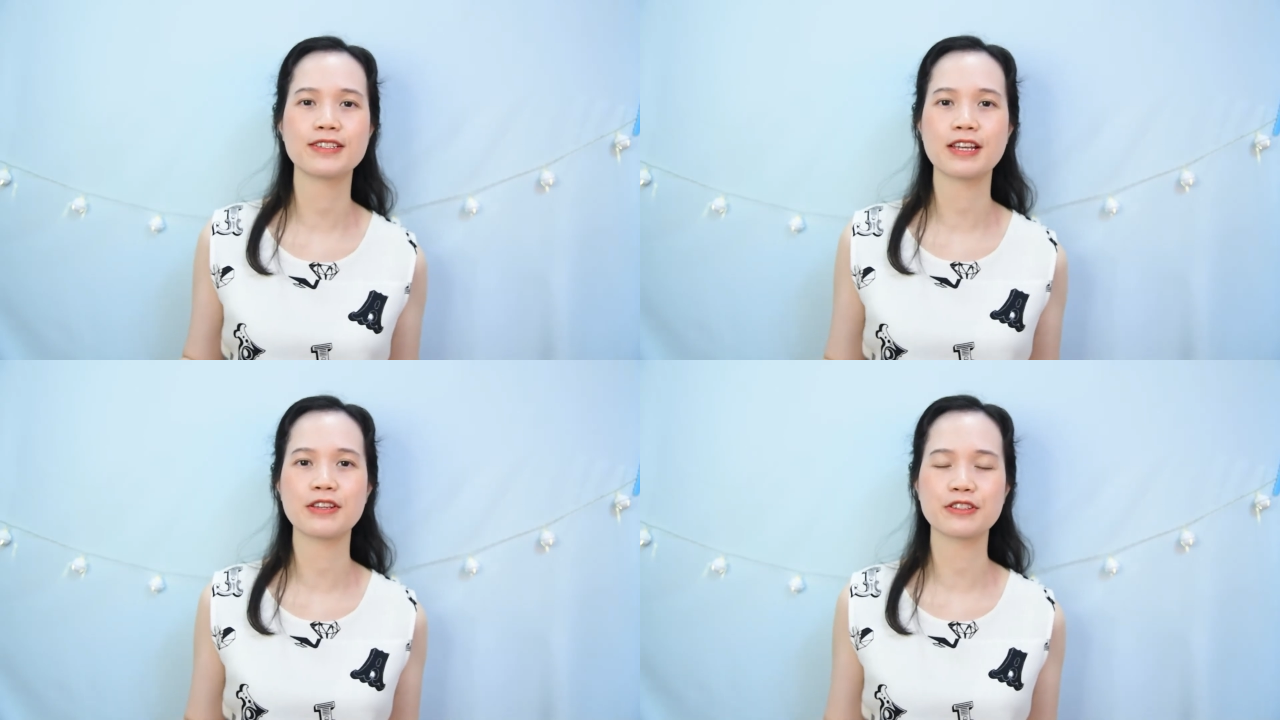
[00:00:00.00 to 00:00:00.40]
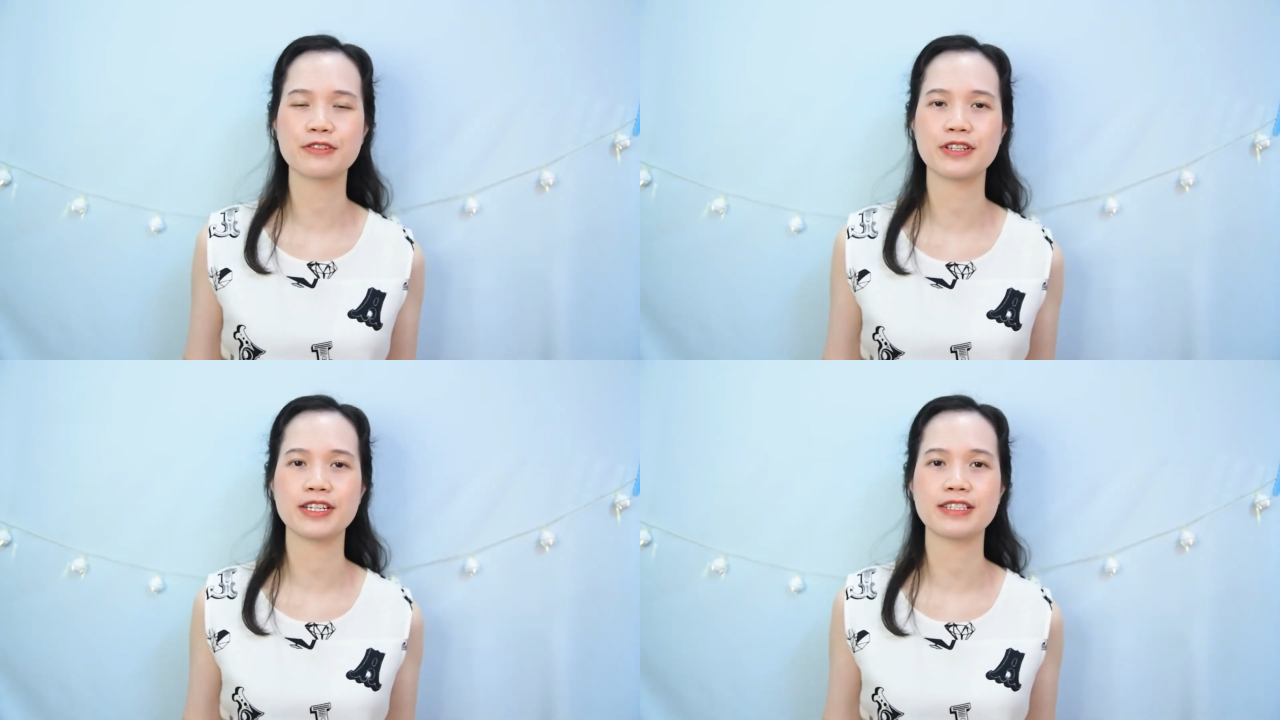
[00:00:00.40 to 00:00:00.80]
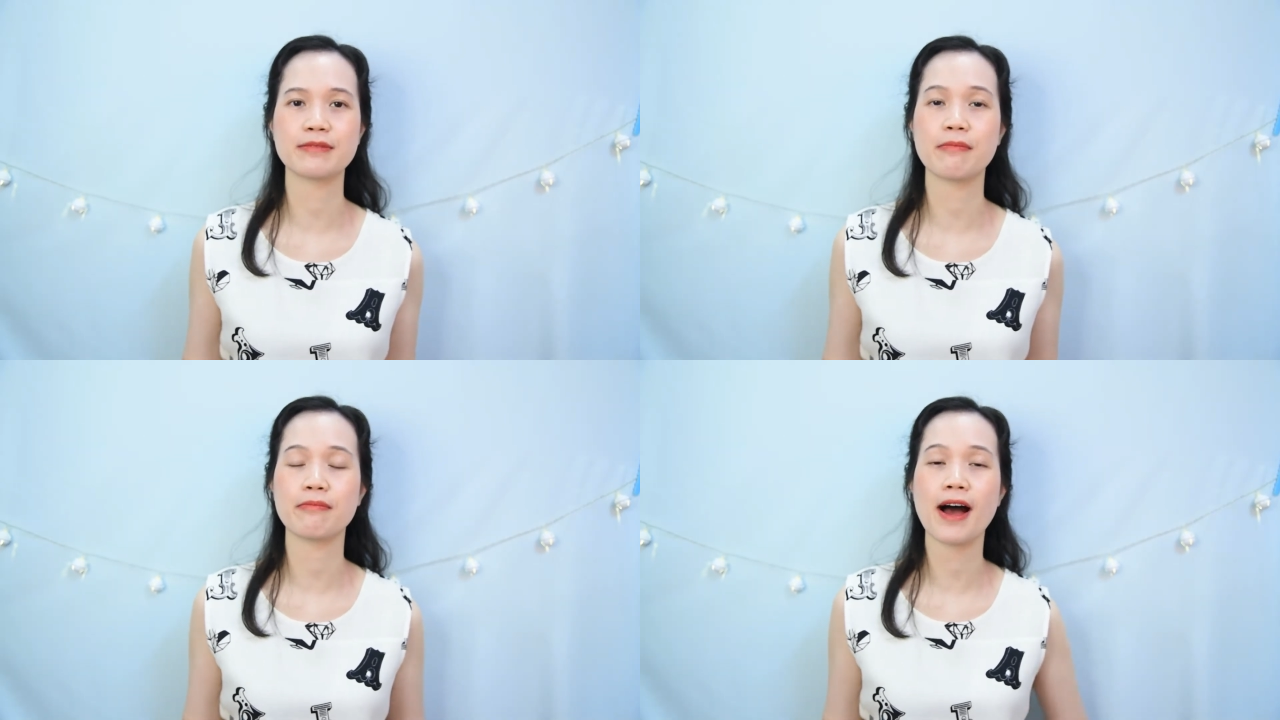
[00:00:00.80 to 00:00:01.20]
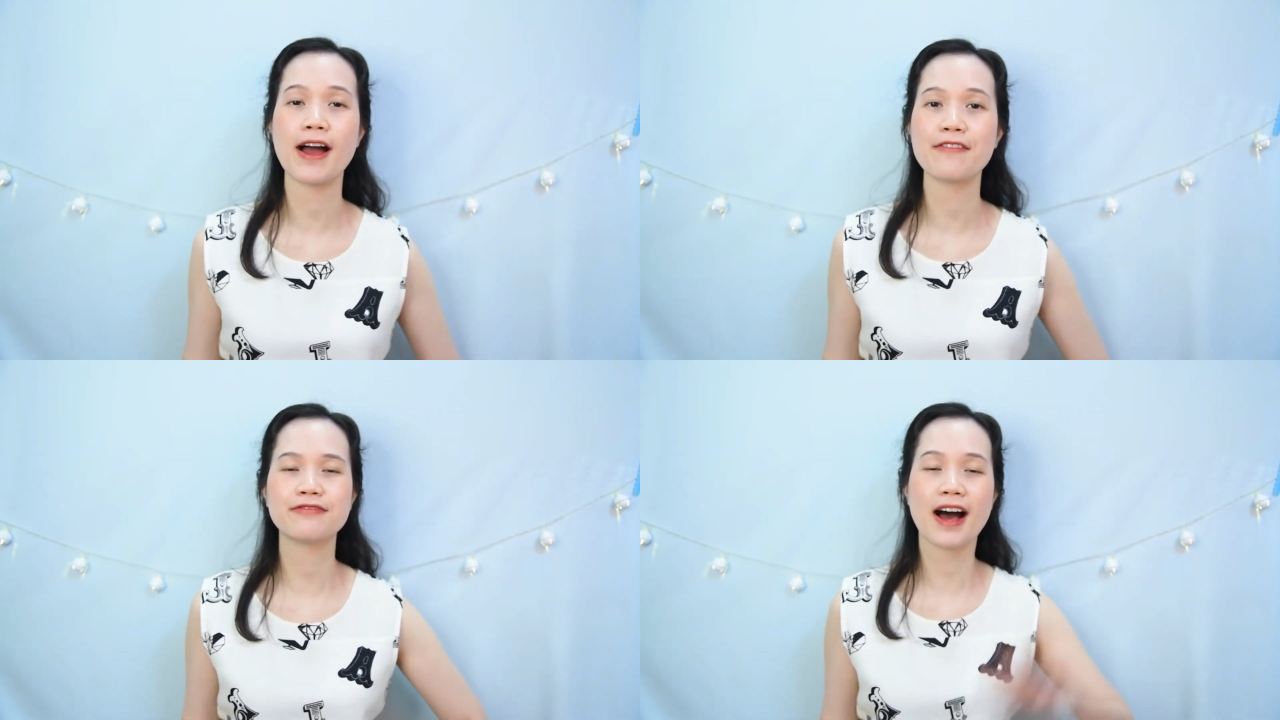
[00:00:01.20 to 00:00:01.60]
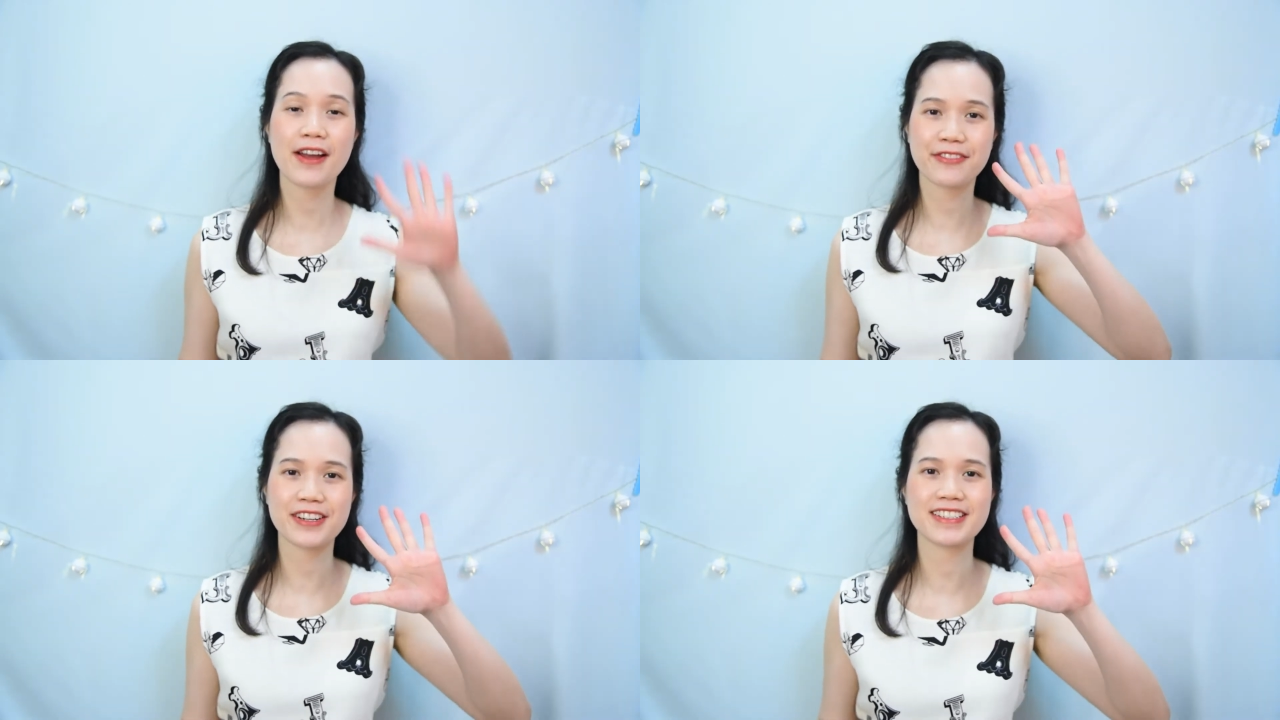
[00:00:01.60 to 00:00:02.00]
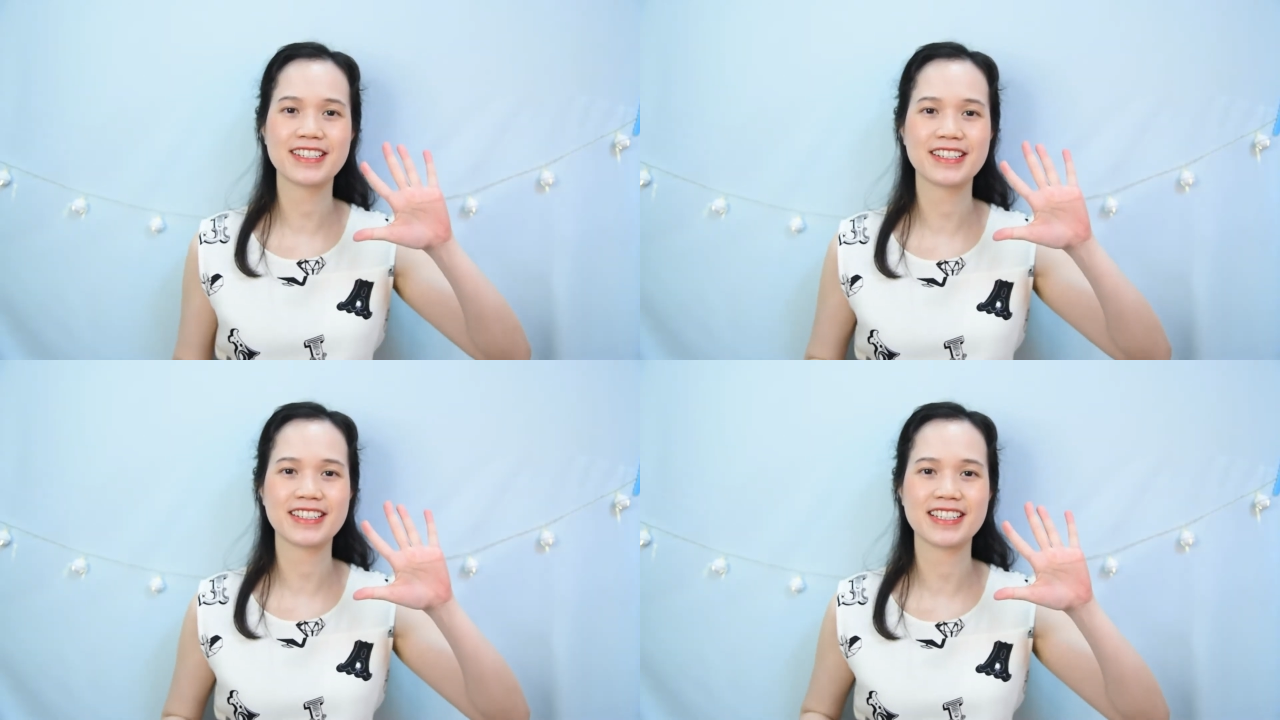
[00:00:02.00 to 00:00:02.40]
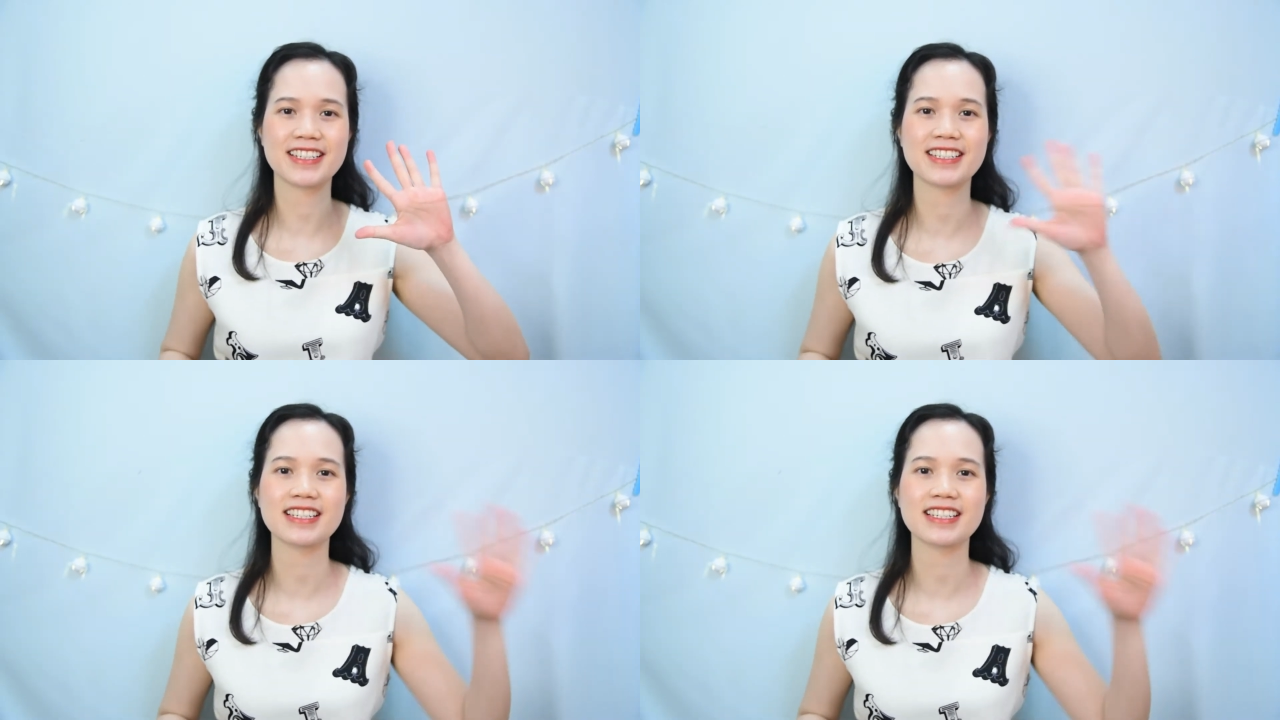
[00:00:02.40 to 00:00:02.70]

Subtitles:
sunscreens by 5 criteria: